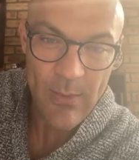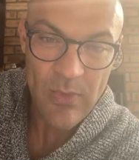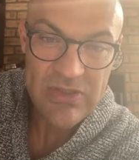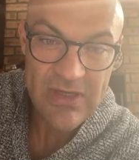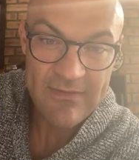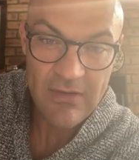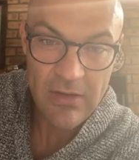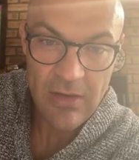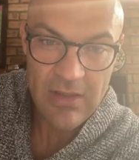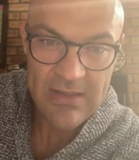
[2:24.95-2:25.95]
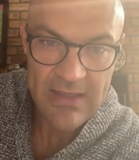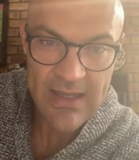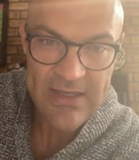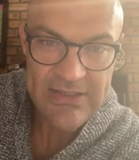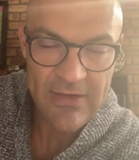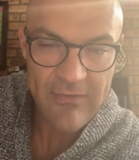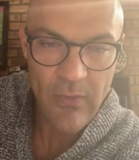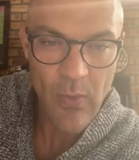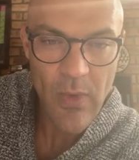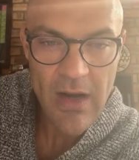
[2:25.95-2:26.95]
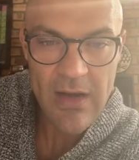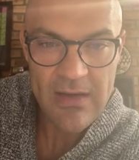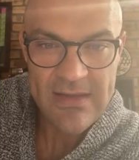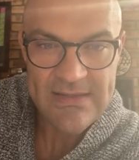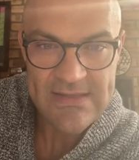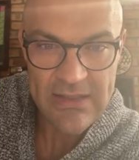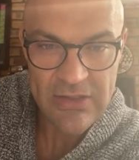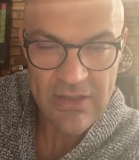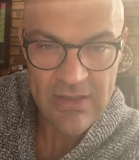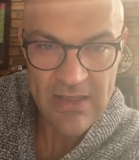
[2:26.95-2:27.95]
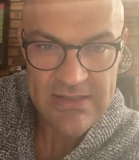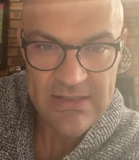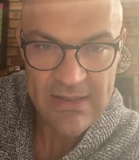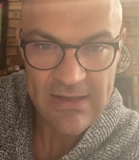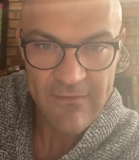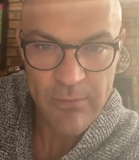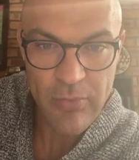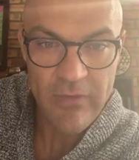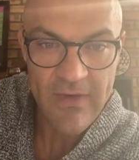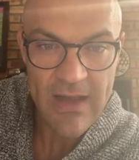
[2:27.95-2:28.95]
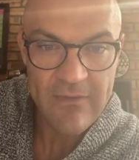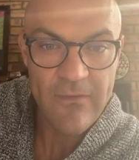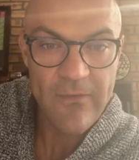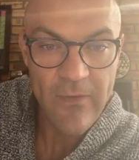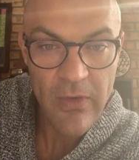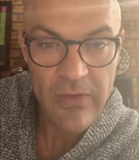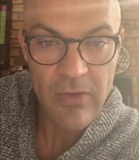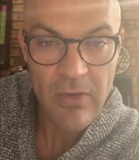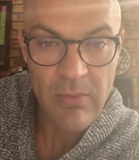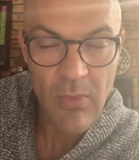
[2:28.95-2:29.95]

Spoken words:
which will give you a good indication of where it is that you can actually provide further,